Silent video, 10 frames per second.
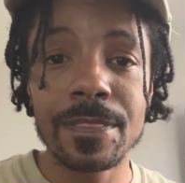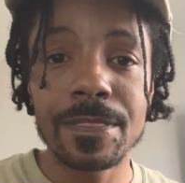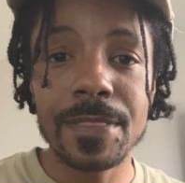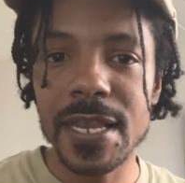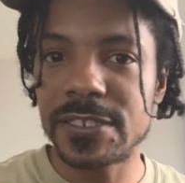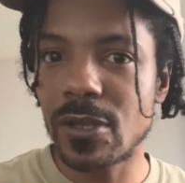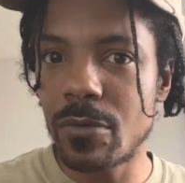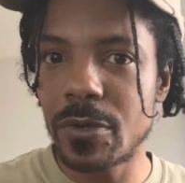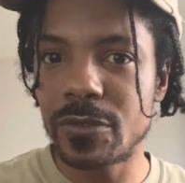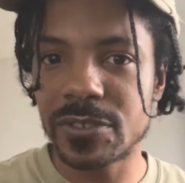that is
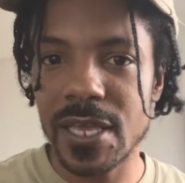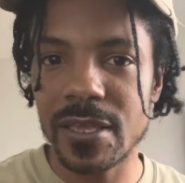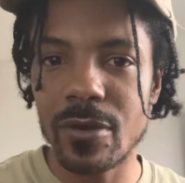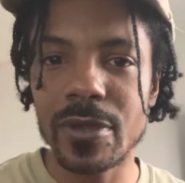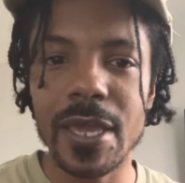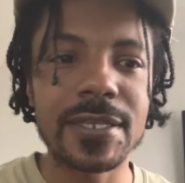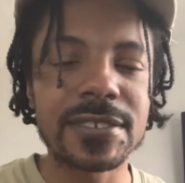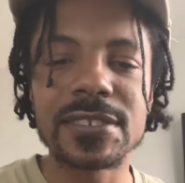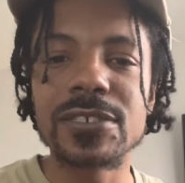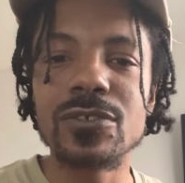almost like okay, this
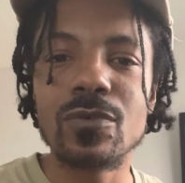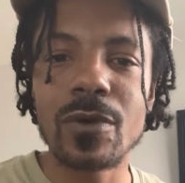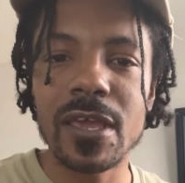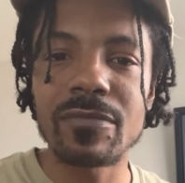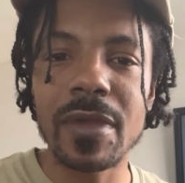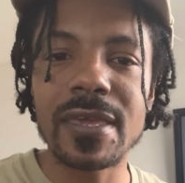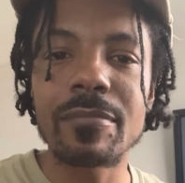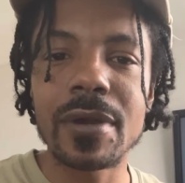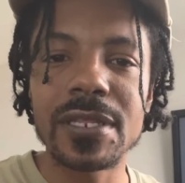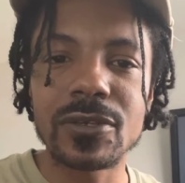is the new way making
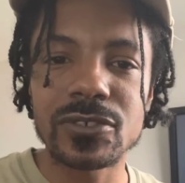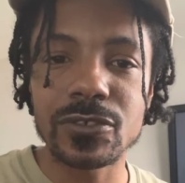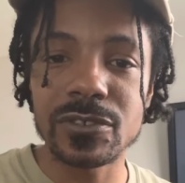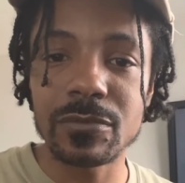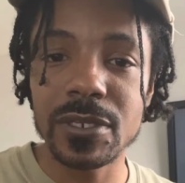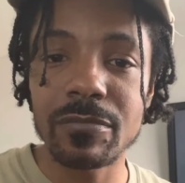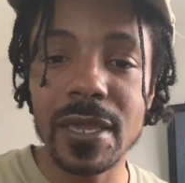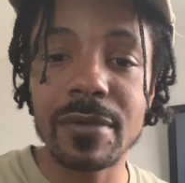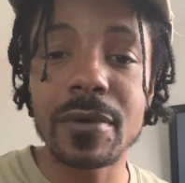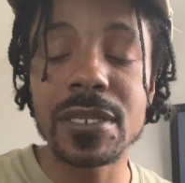money on social media,
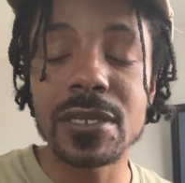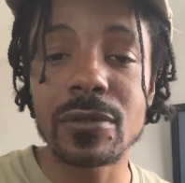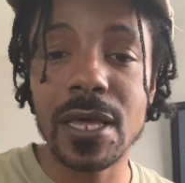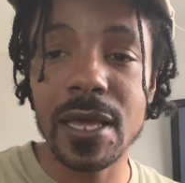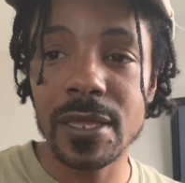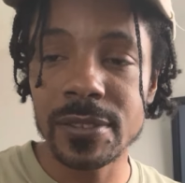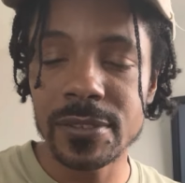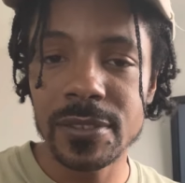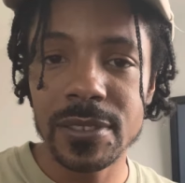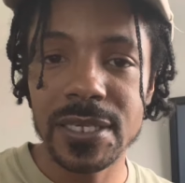making money online,
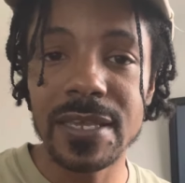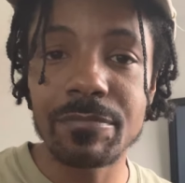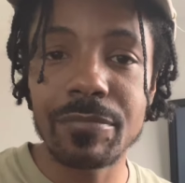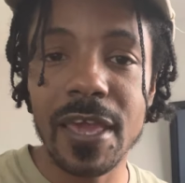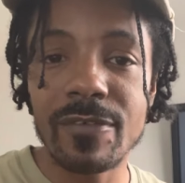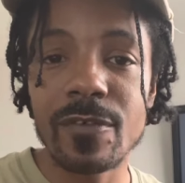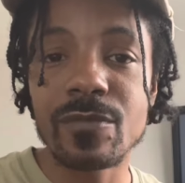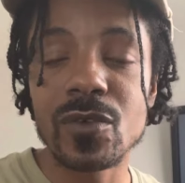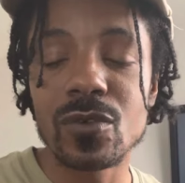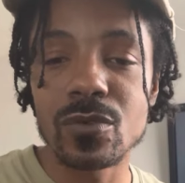getting paid for
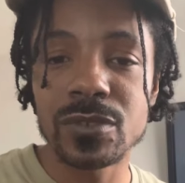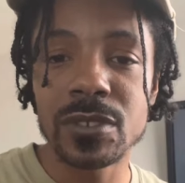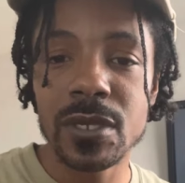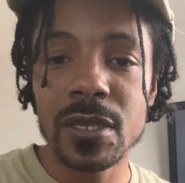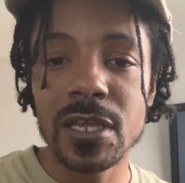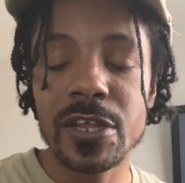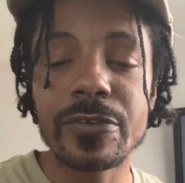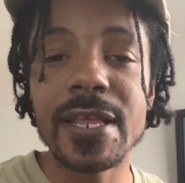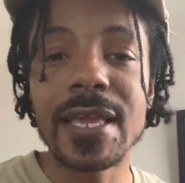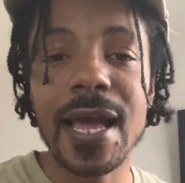views,
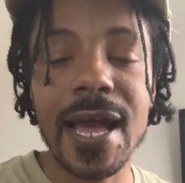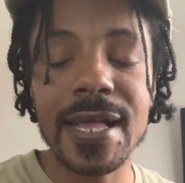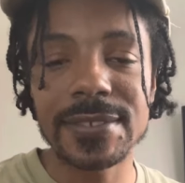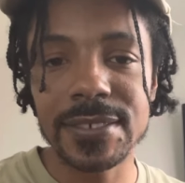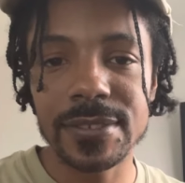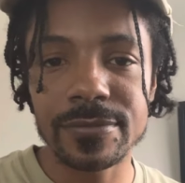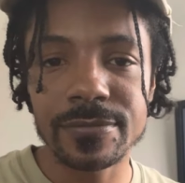creating content,